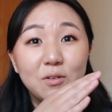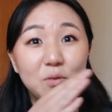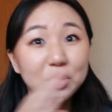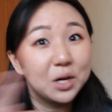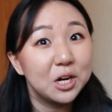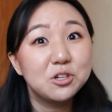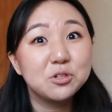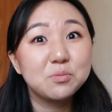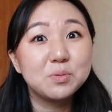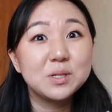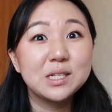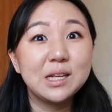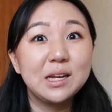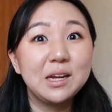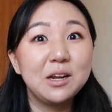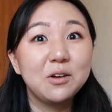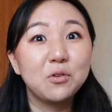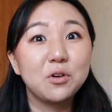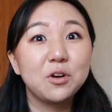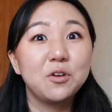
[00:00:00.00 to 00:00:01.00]
100%
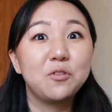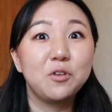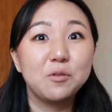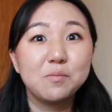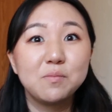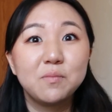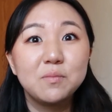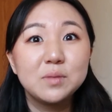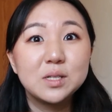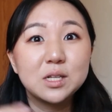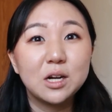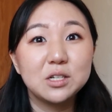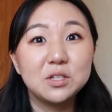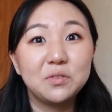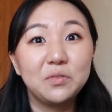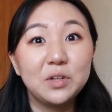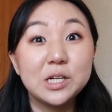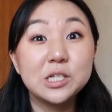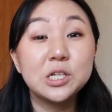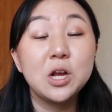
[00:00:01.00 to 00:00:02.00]
in order from start
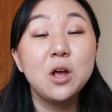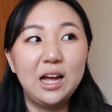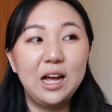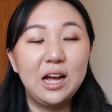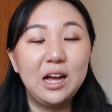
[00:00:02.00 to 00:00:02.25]
to finish.